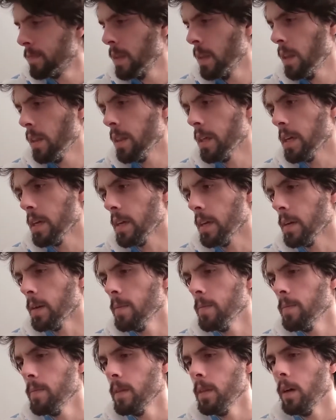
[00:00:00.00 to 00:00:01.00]
the
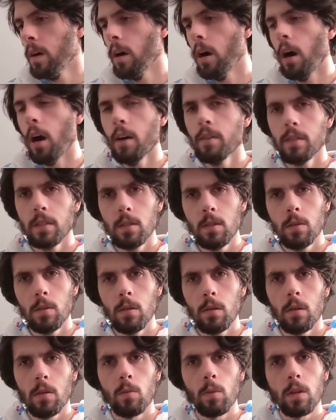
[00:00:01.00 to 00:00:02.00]

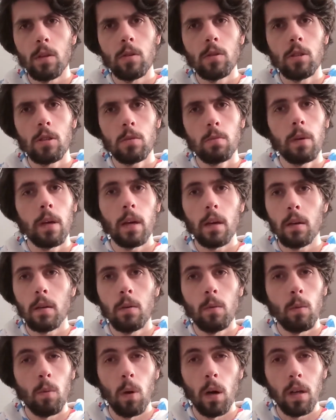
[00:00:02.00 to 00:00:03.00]
offsuit, when you just play
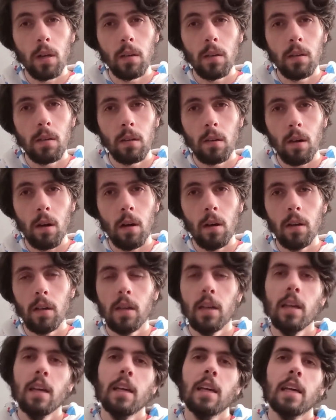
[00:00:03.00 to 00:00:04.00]
1 card,
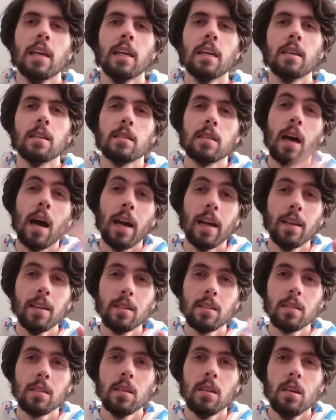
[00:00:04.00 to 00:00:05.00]
is
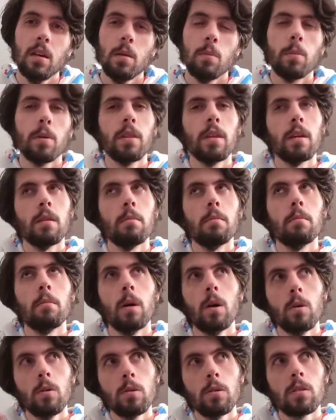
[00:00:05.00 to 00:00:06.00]
highest, but then
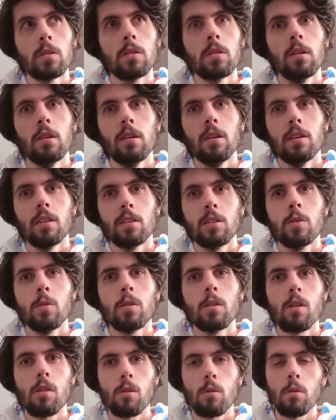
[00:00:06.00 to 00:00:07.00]
most 2
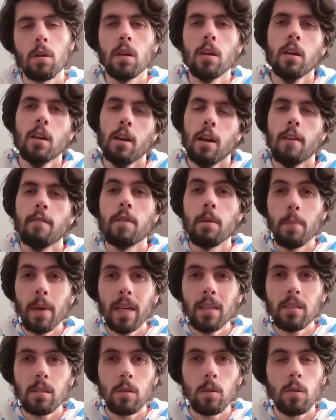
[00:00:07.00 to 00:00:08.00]
of the 3 of the
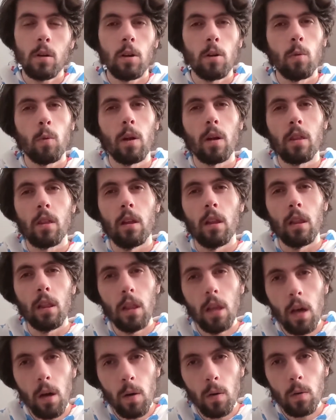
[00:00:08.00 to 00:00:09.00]
main suit are where the
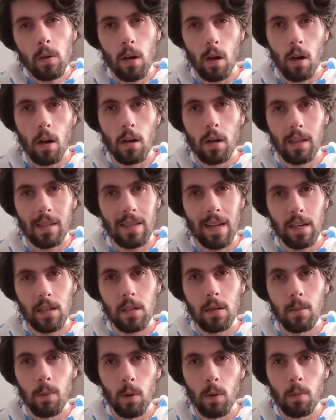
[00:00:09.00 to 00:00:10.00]
low card is
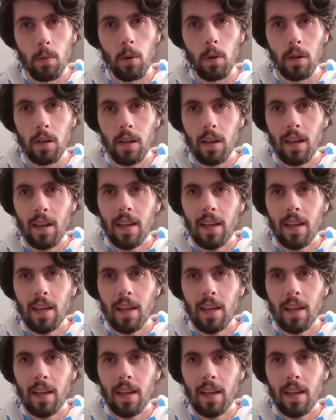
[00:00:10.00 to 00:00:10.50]
actually more important,